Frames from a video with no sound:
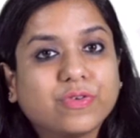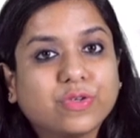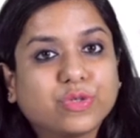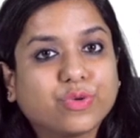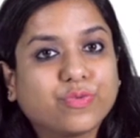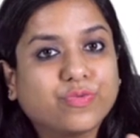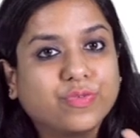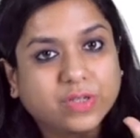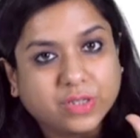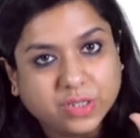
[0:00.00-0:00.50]

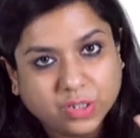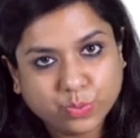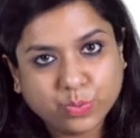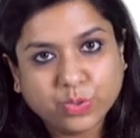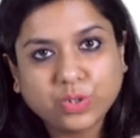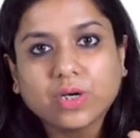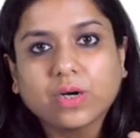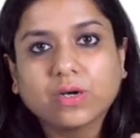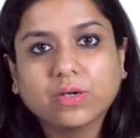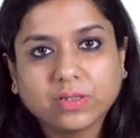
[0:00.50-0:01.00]
esophagus,
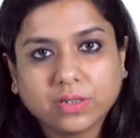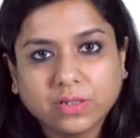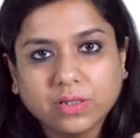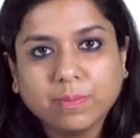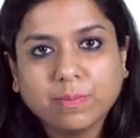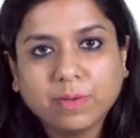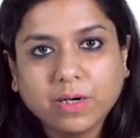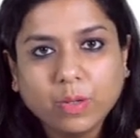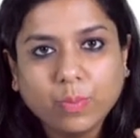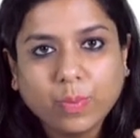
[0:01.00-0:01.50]
which occurs in
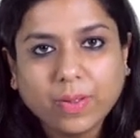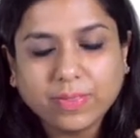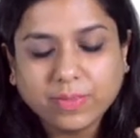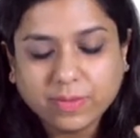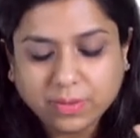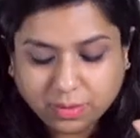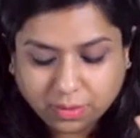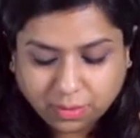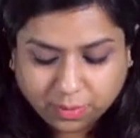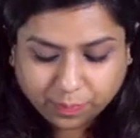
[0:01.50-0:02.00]
the middle
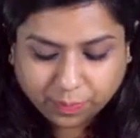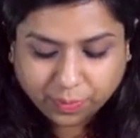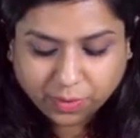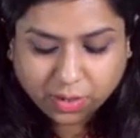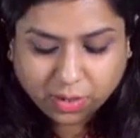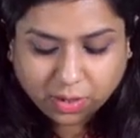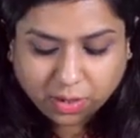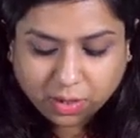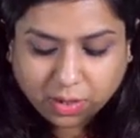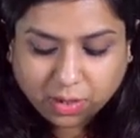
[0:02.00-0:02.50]
1/3.
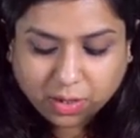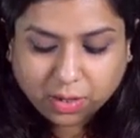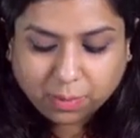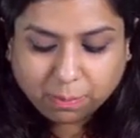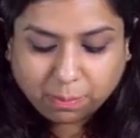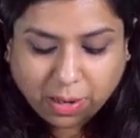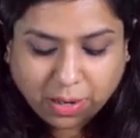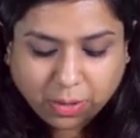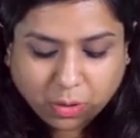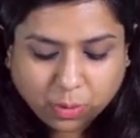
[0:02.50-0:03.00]

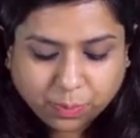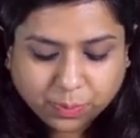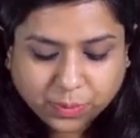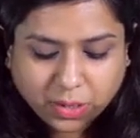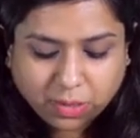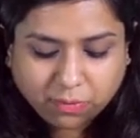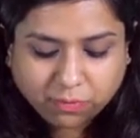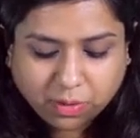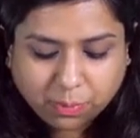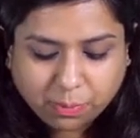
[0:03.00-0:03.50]

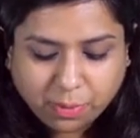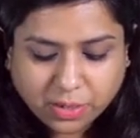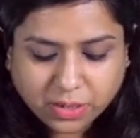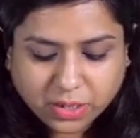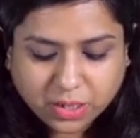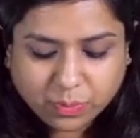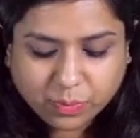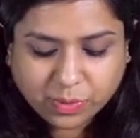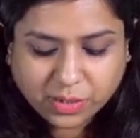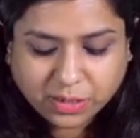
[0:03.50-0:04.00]
Biopsy of the
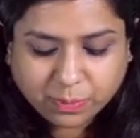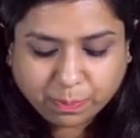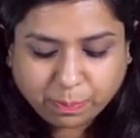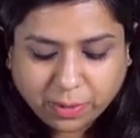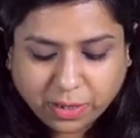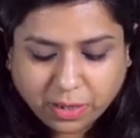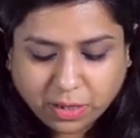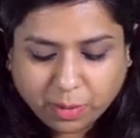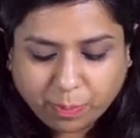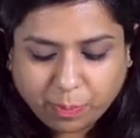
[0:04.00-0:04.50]
mass reveals
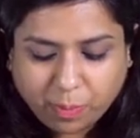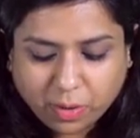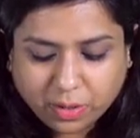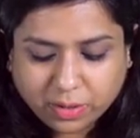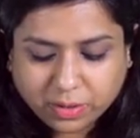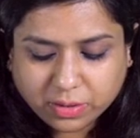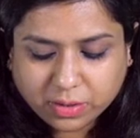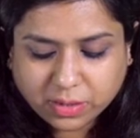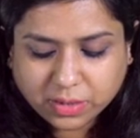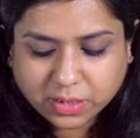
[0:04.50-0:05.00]
pink
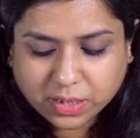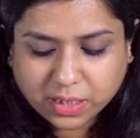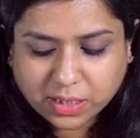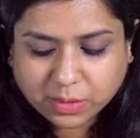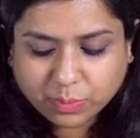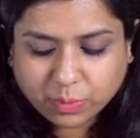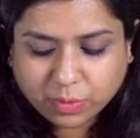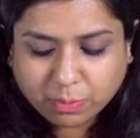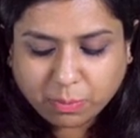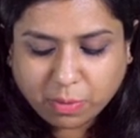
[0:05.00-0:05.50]
polygonal
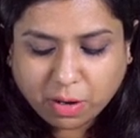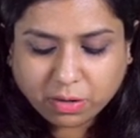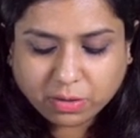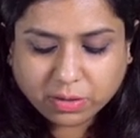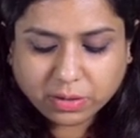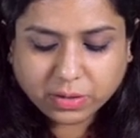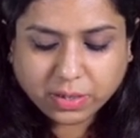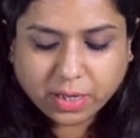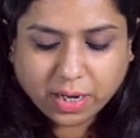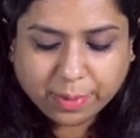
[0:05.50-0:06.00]
cells with
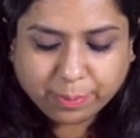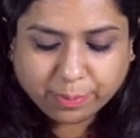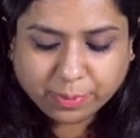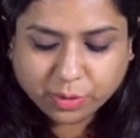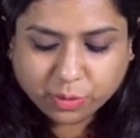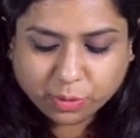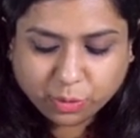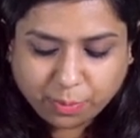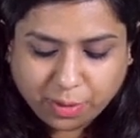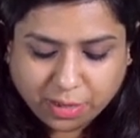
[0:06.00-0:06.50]
marked
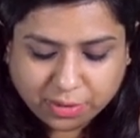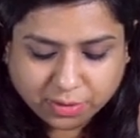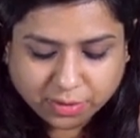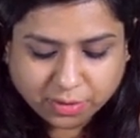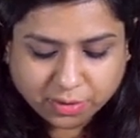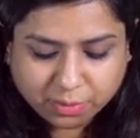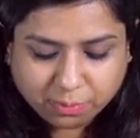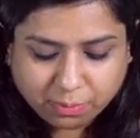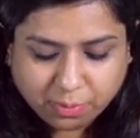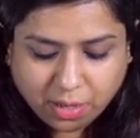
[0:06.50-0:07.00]

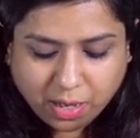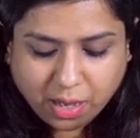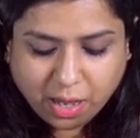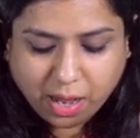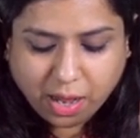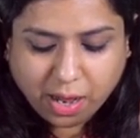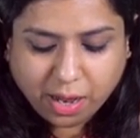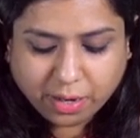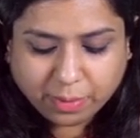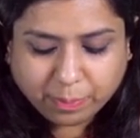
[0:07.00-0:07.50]
hyperchromatism
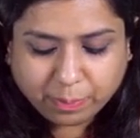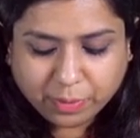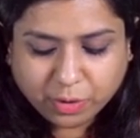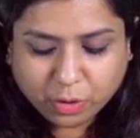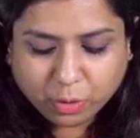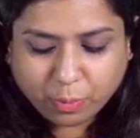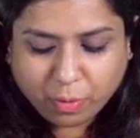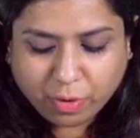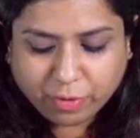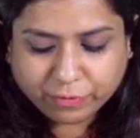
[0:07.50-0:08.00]
and
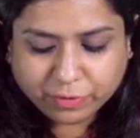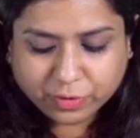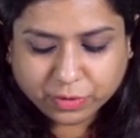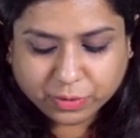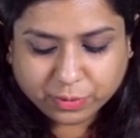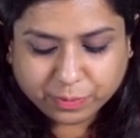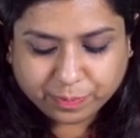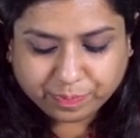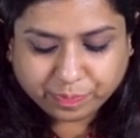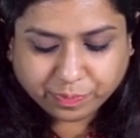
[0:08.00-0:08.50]

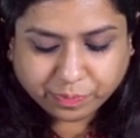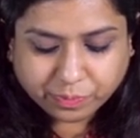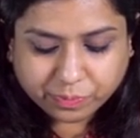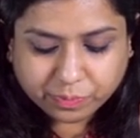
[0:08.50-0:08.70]
pleomorphism.